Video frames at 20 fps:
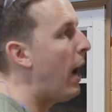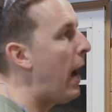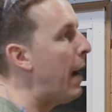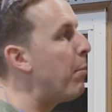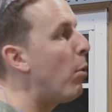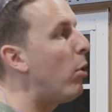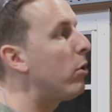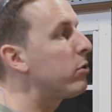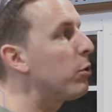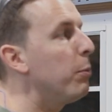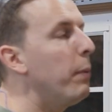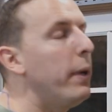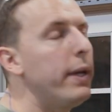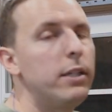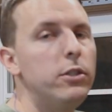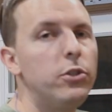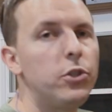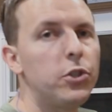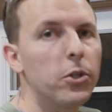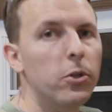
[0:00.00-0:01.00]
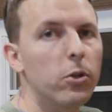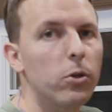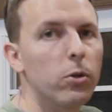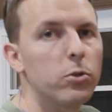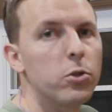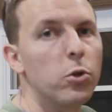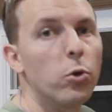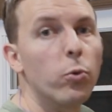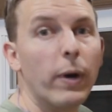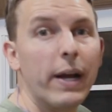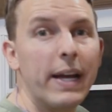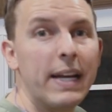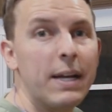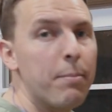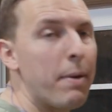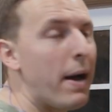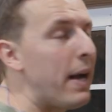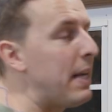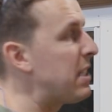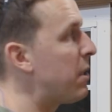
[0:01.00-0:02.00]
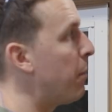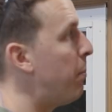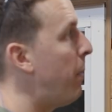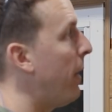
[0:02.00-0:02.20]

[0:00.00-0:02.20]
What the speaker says: I'm also making sure to randomize the